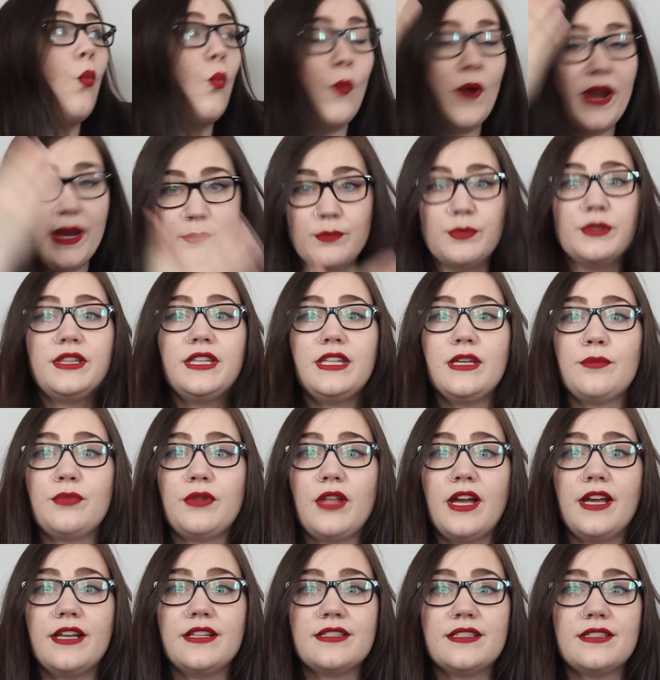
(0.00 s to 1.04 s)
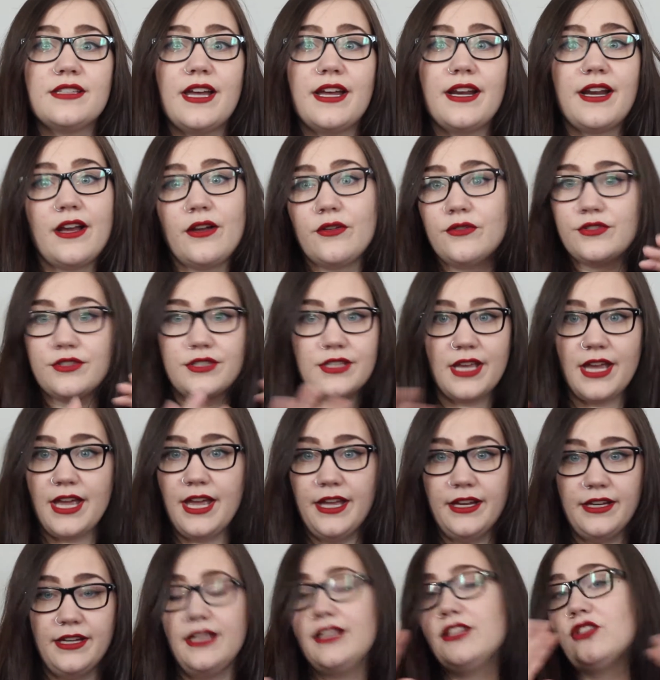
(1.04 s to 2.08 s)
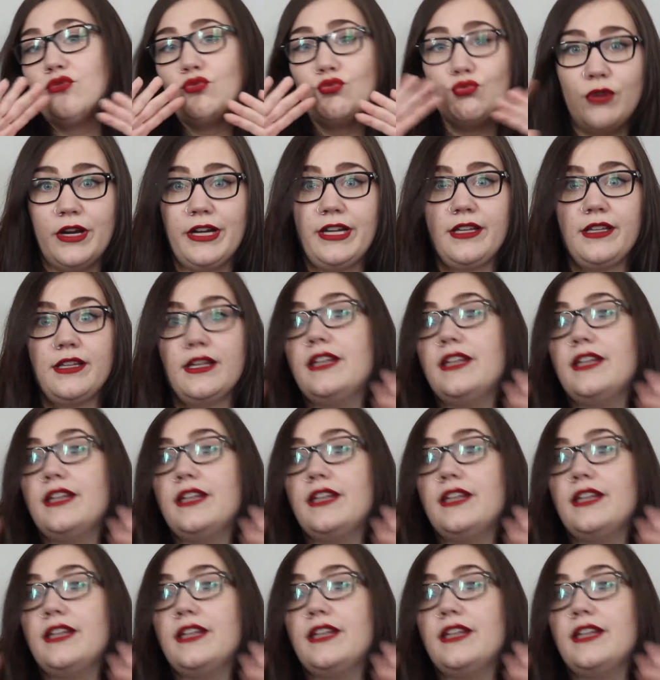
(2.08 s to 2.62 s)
We can put the appliance in that house and it's ready.